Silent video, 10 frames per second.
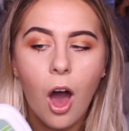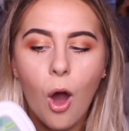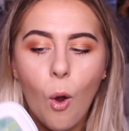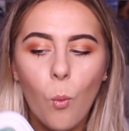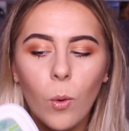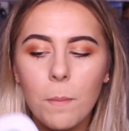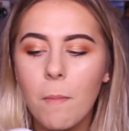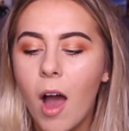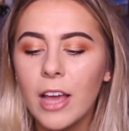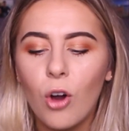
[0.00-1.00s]
Oh
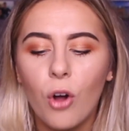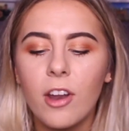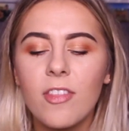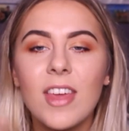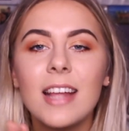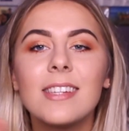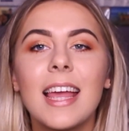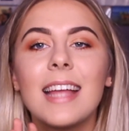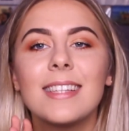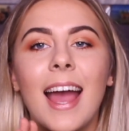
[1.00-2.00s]
my god, this
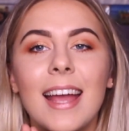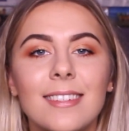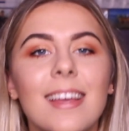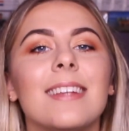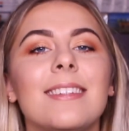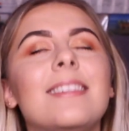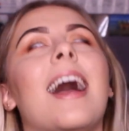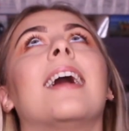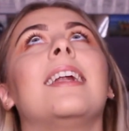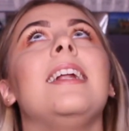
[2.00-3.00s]
tastes
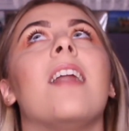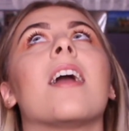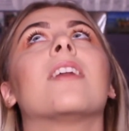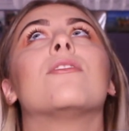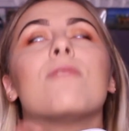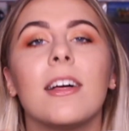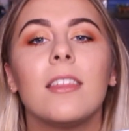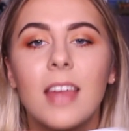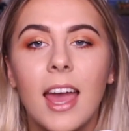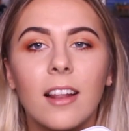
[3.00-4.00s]
exactly like the real
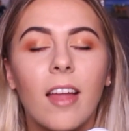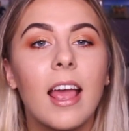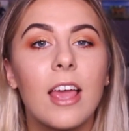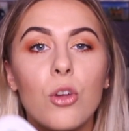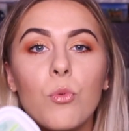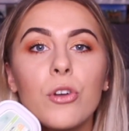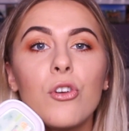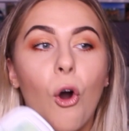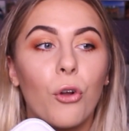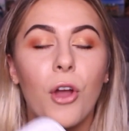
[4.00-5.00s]
thing. Like you would
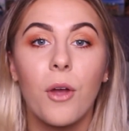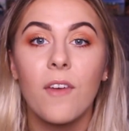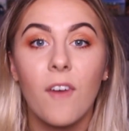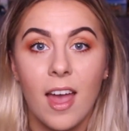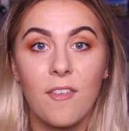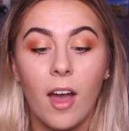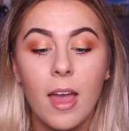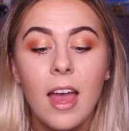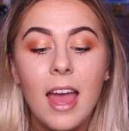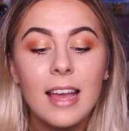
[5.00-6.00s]
not know. If
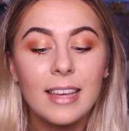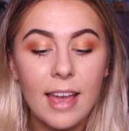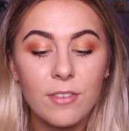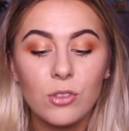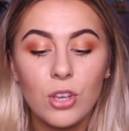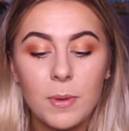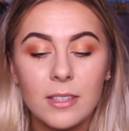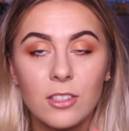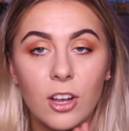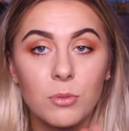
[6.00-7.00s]
I gave you 2
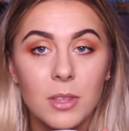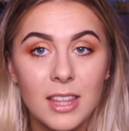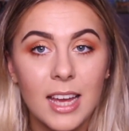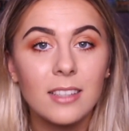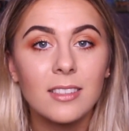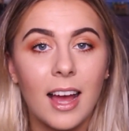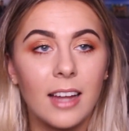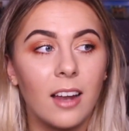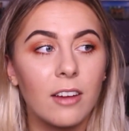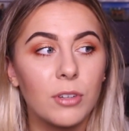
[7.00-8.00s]
pieces of toast with this
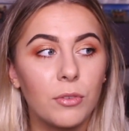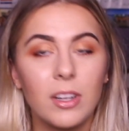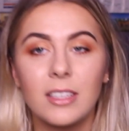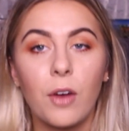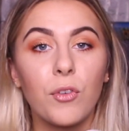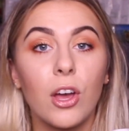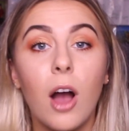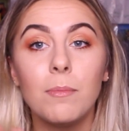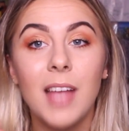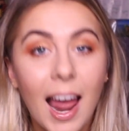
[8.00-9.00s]
and like real Philadelphia,
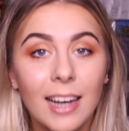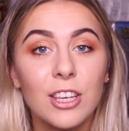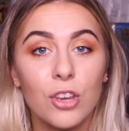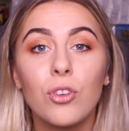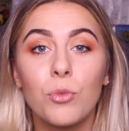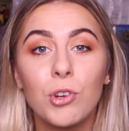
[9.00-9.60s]
I'm telling you, you